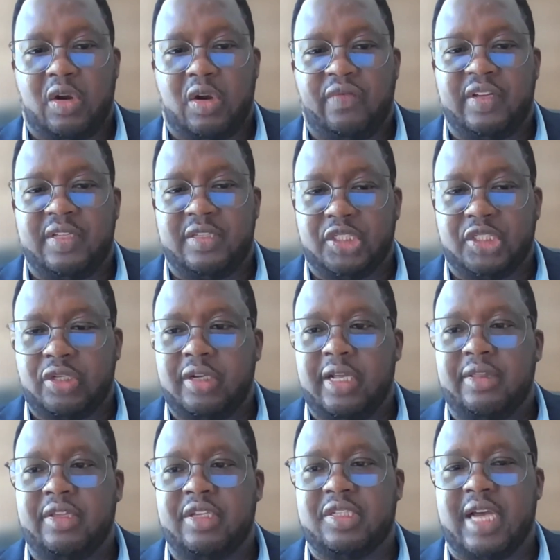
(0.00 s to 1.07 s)

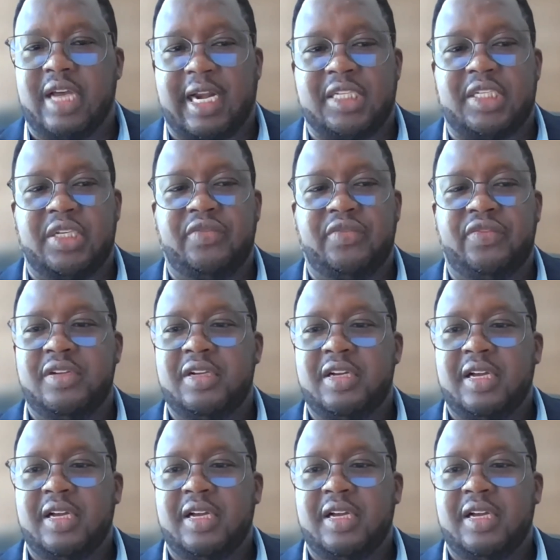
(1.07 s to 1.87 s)
conversation and this narrative.